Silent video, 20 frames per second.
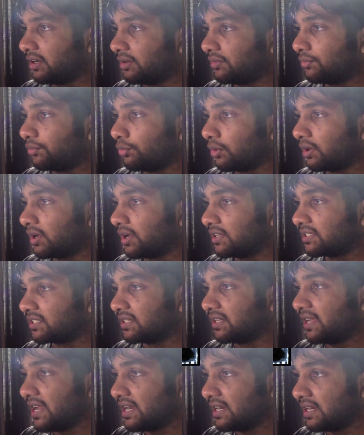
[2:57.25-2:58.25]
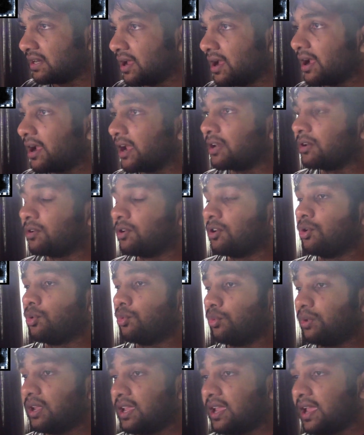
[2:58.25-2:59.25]
For Godzilla 89,
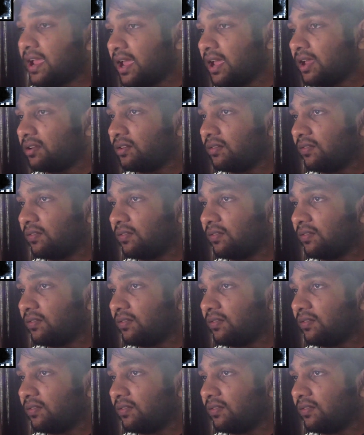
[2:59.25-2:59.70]
we had